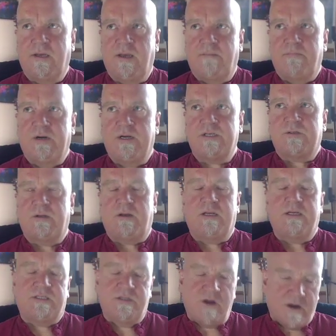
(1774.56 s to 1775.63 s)
But
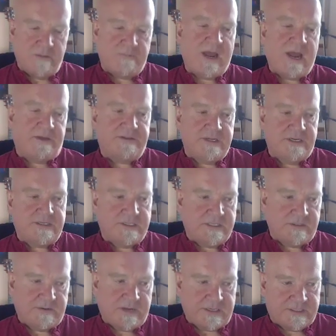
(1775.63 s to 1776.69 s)
it's not about this. It's
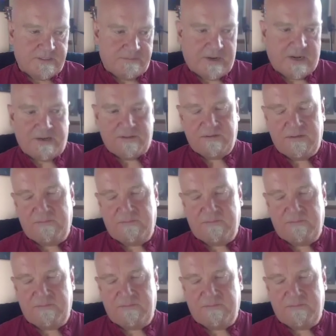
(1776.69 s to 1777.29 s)
actually about